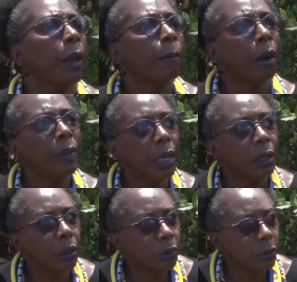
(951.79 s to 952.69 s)
Mommy
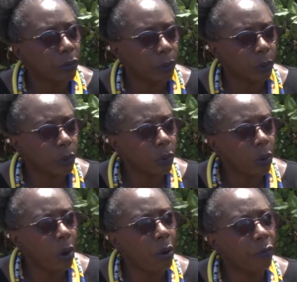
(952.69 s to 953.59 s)
allowed us to
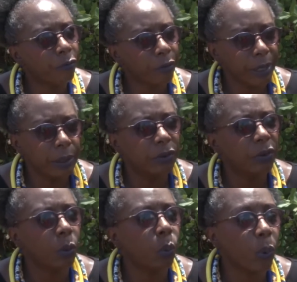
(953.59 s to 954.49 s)
go on Fridays
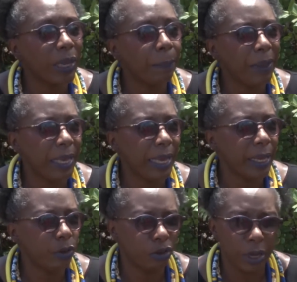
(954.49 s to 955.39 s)
to
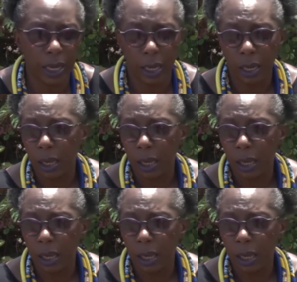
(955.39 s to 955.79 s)
YPHA.